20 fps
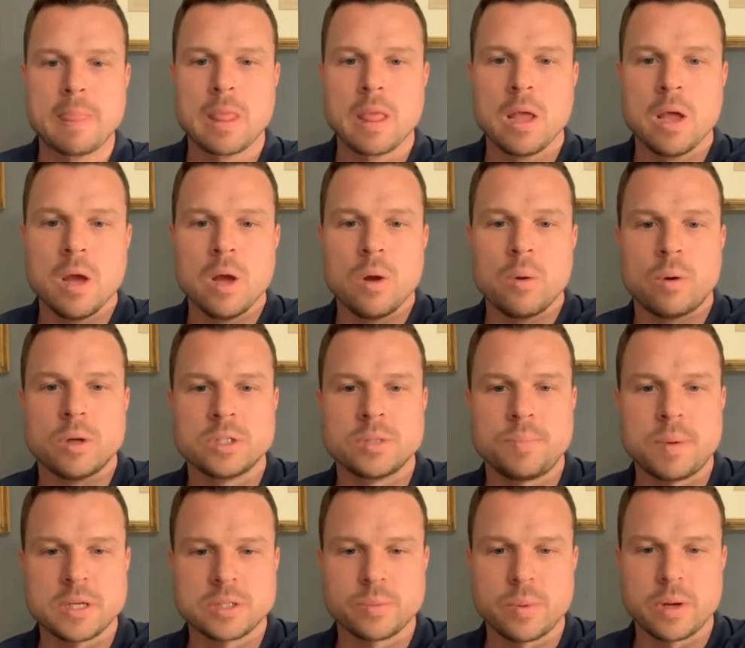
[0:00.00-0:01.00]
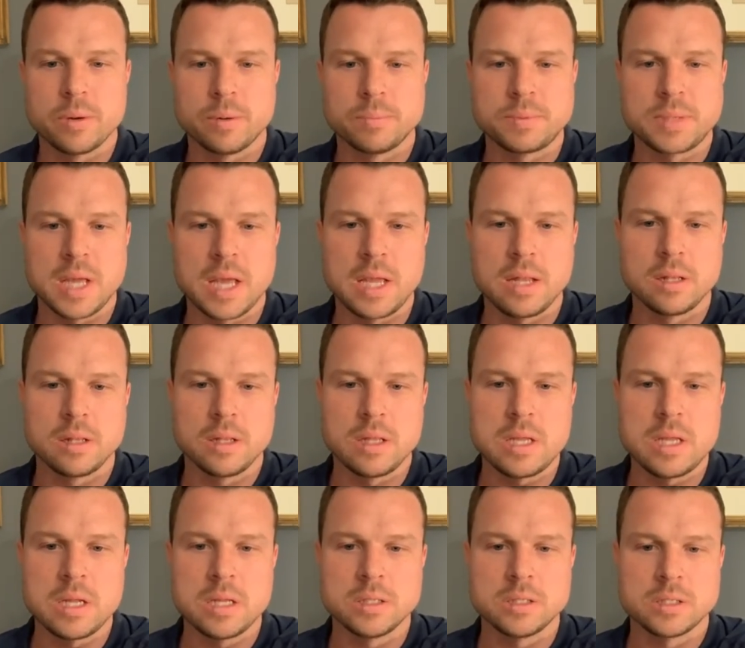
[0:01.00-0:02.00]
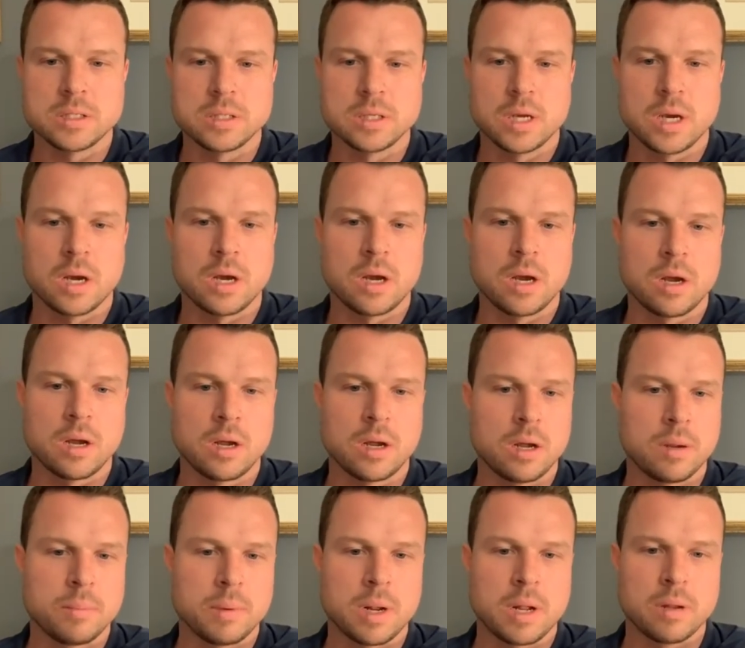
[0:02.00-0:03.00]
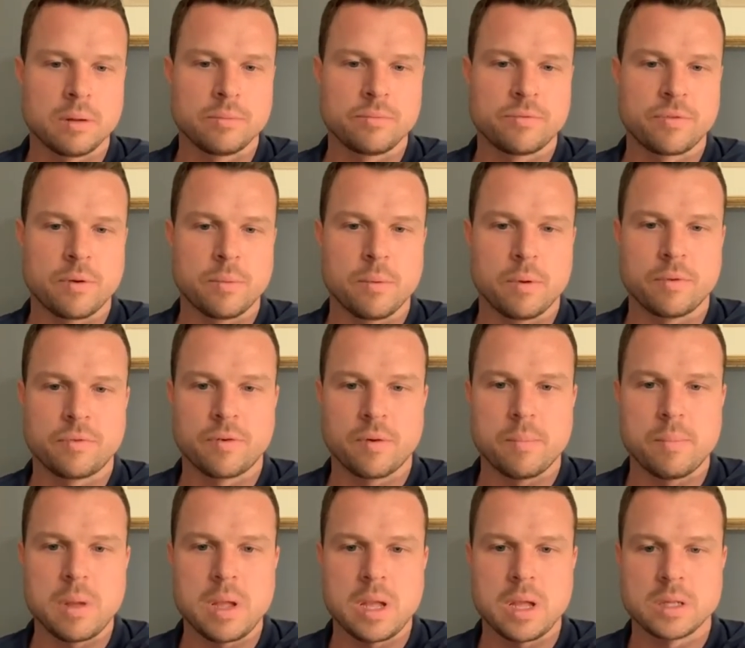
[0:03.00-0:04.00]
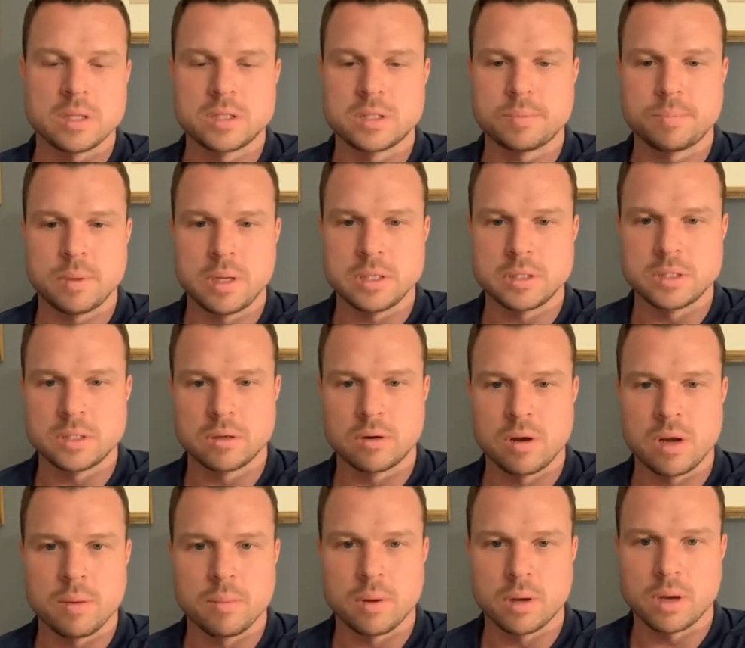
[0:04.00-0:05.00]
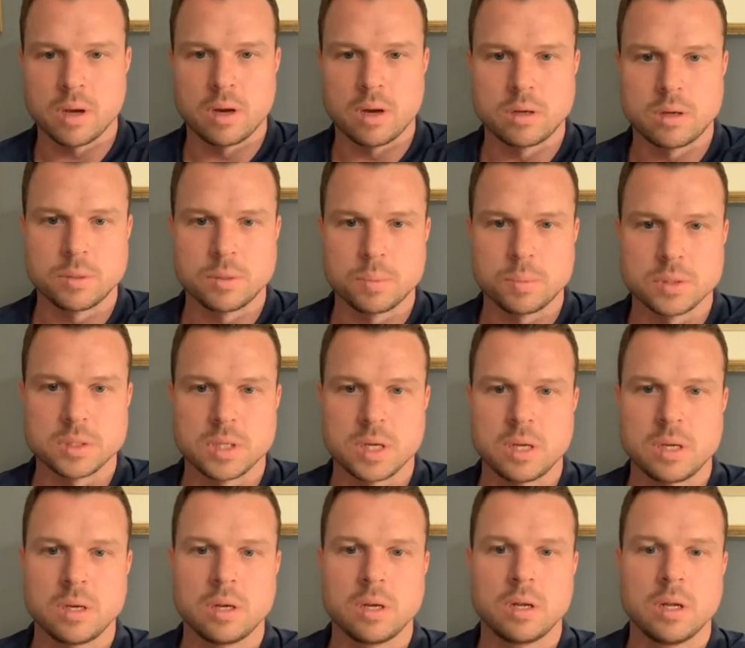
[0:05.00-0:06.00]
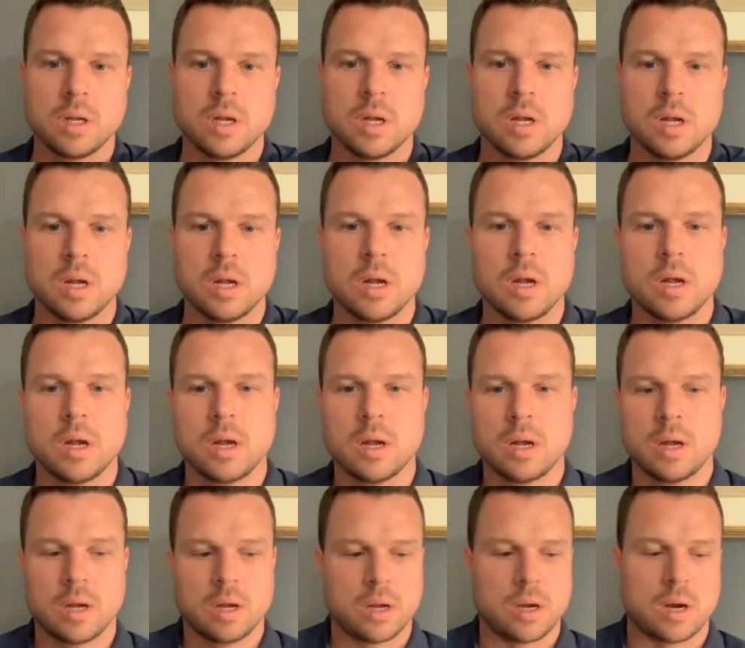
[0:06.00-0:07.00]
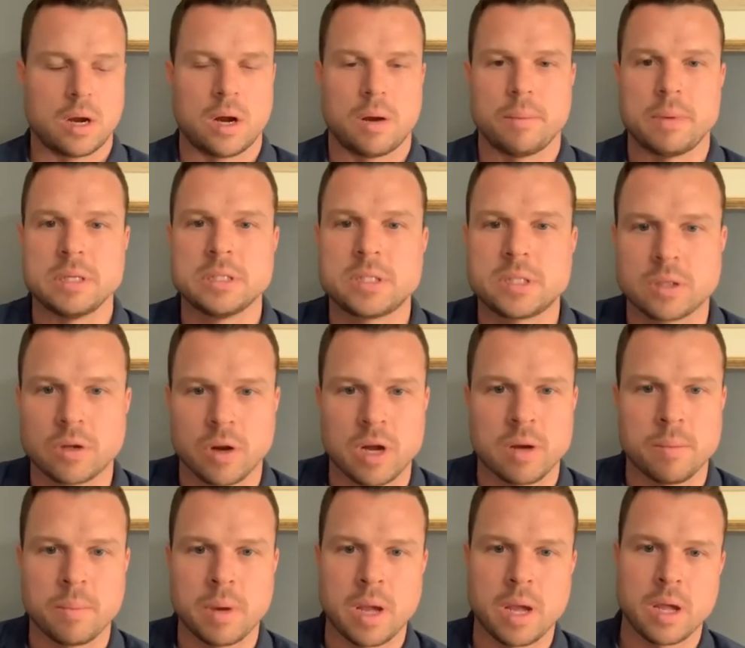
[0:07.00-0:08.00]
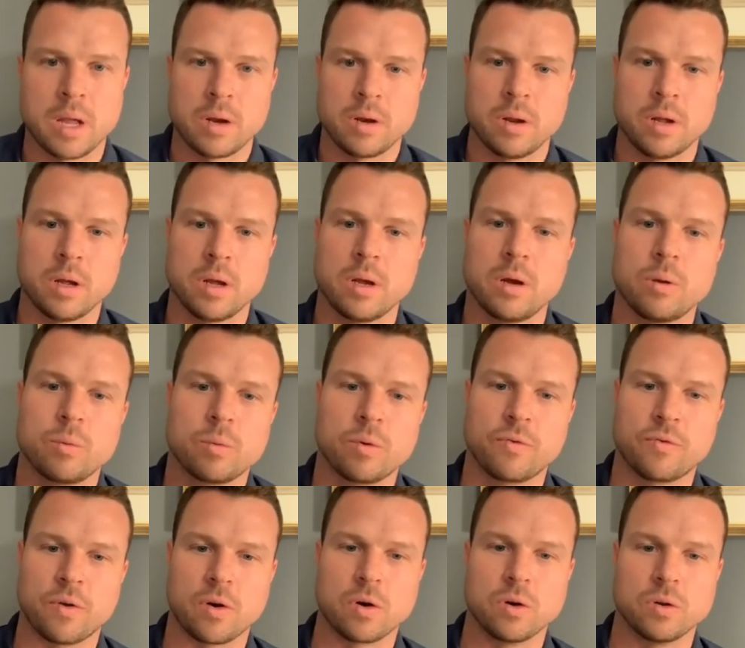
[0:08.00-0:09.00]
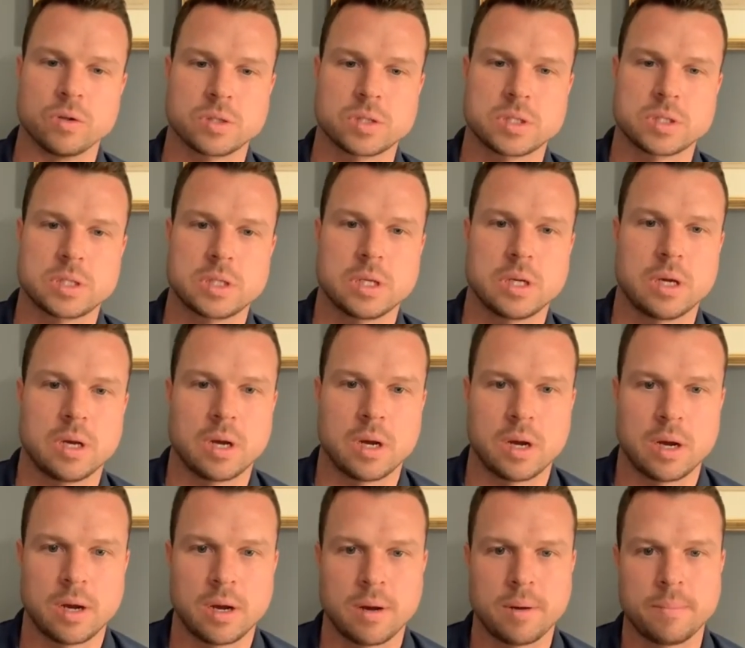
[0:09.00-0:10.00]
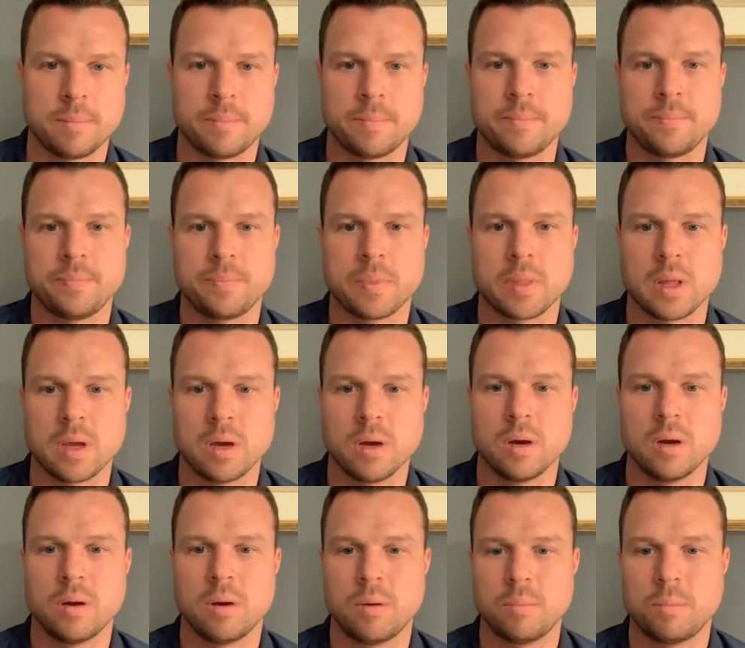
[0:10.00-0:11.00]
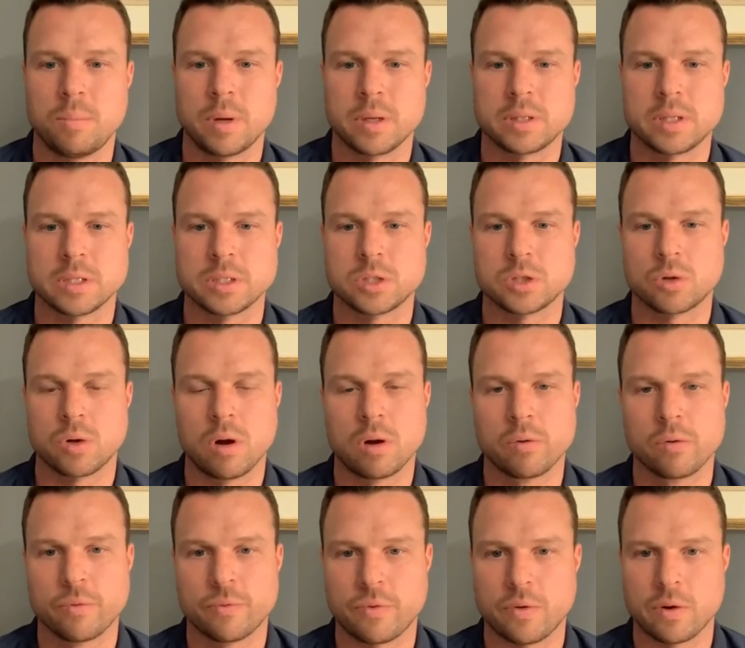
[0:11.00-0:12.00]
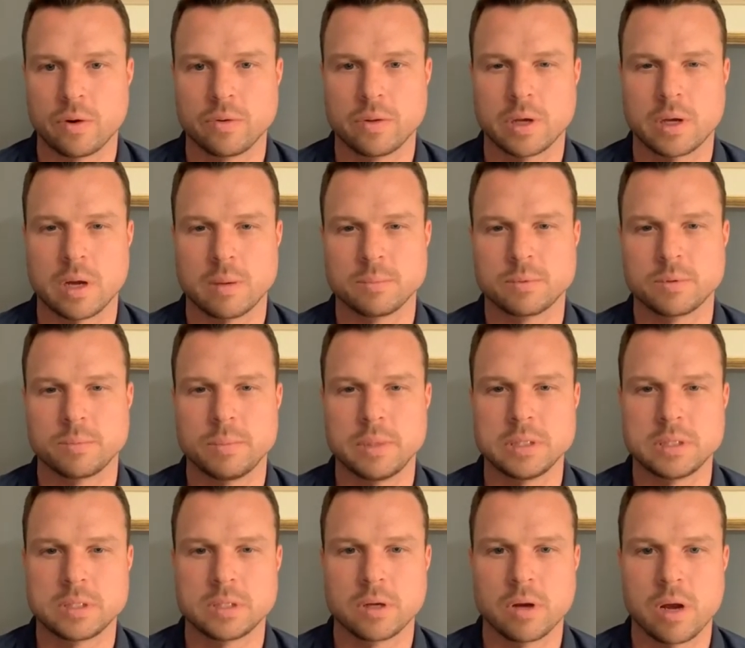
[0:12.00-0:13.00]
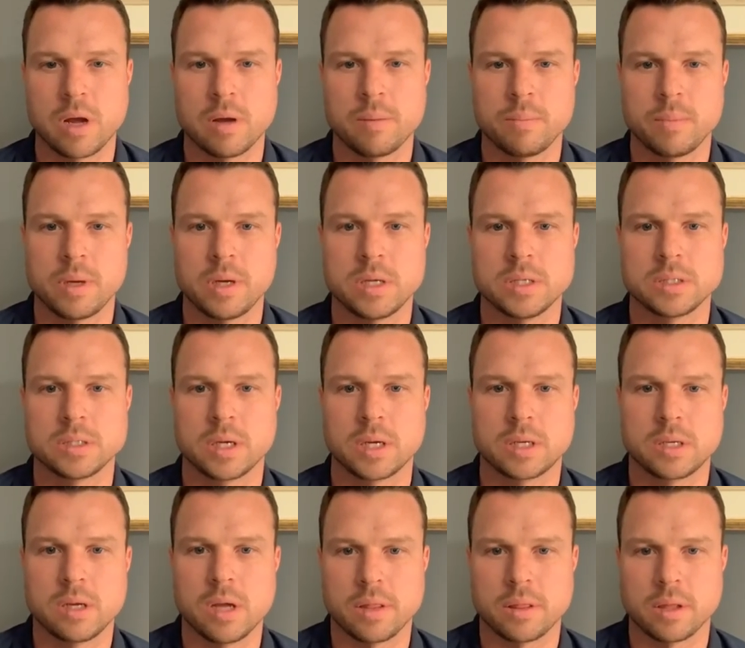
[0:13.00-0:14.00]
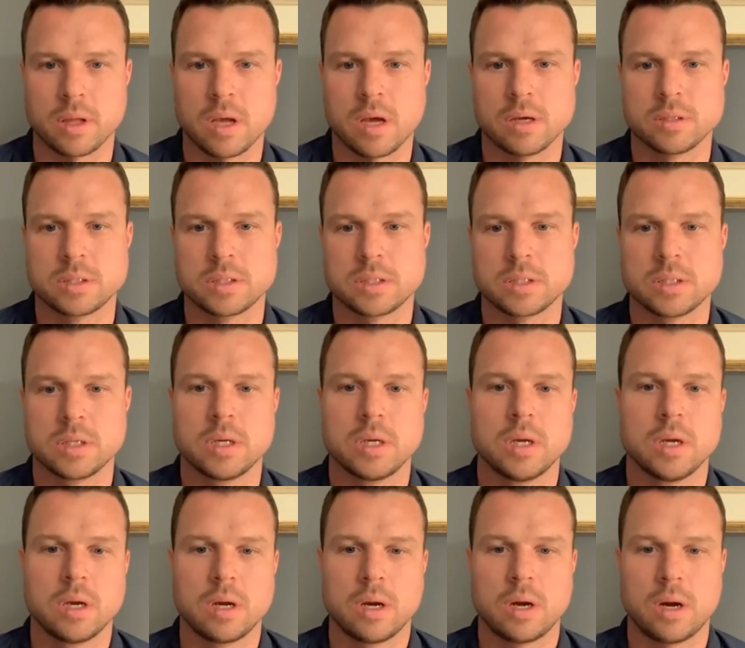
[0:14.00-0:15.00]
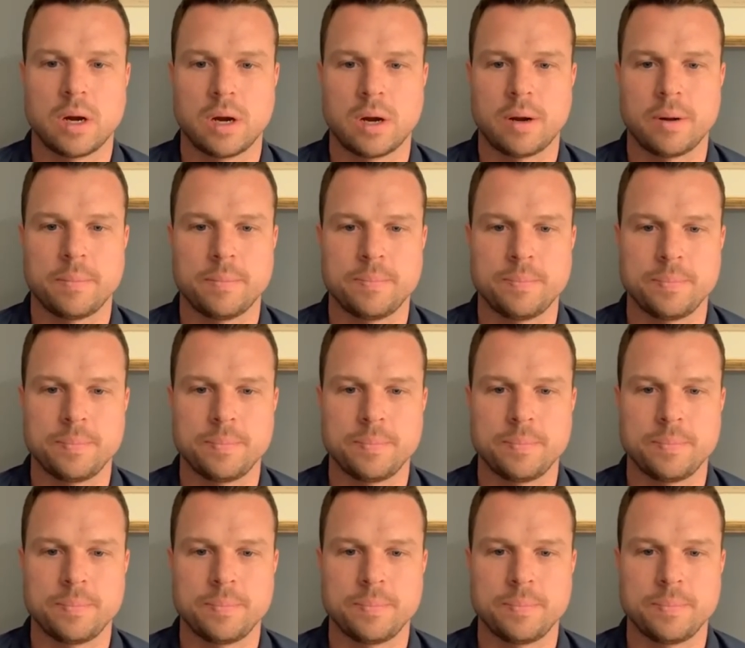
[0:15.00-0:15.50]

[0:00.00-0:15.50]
what is the best way to obtain leads? Uh, I mean, for for me, it's been Instagram like hundred percent. Um, Instagram and referrals, um, but the strong referral that comes from Instagram is like nothing else. Um,